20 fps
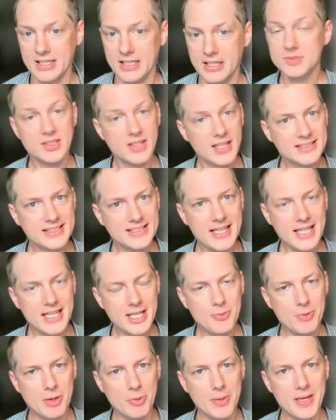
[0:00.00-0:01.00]
So let's say that
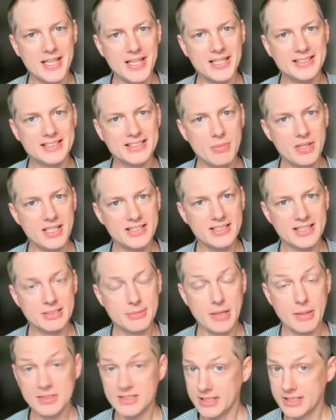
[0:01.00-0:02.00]
you agree that some of these
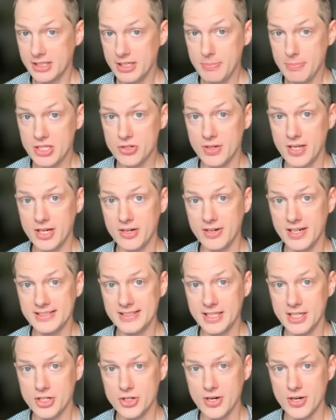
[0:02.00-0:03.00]
experiments could be
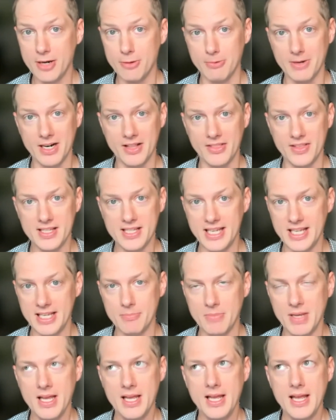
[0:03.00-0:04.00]
interesting to try to run on the
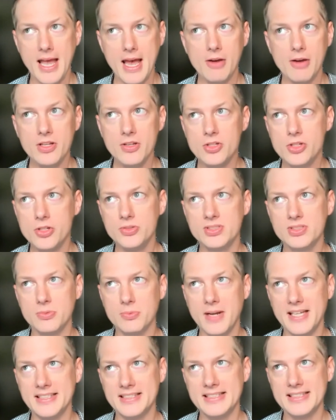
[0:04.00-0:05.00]
team. How do you choose the
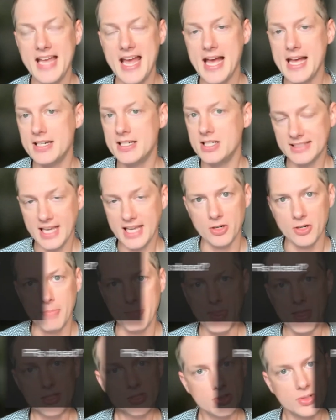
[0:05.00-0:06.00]
right stat as
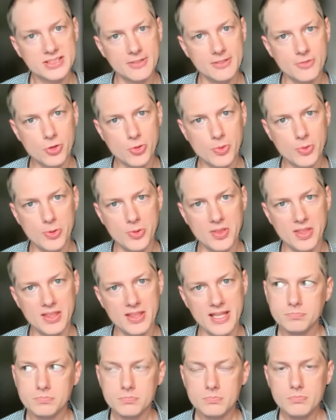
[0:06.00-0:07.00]
your source of truth?
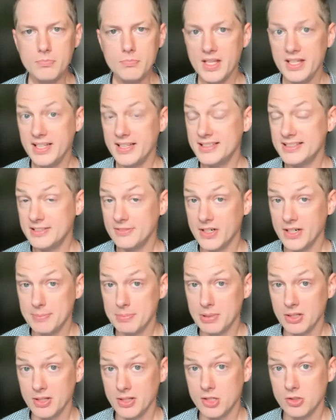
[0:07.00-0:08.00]
I think this is a very
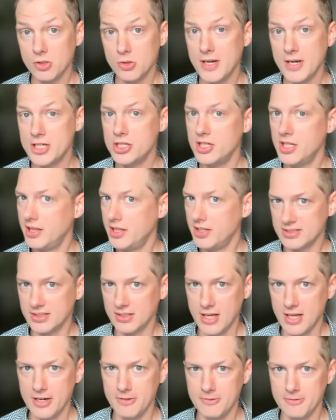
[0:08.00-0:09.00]
political question. There's
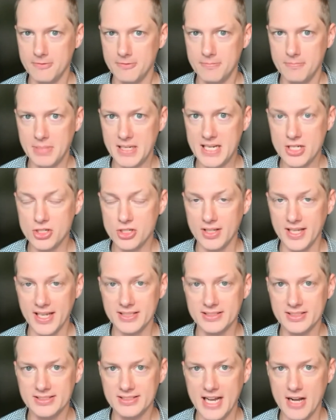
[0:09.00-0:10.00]
a lot of potential
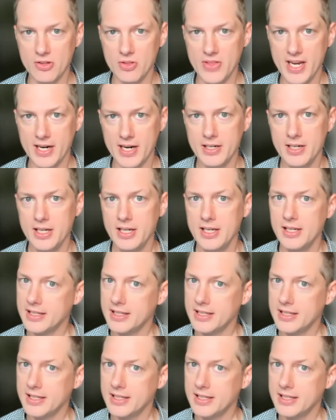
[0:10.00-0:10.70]
answers out there.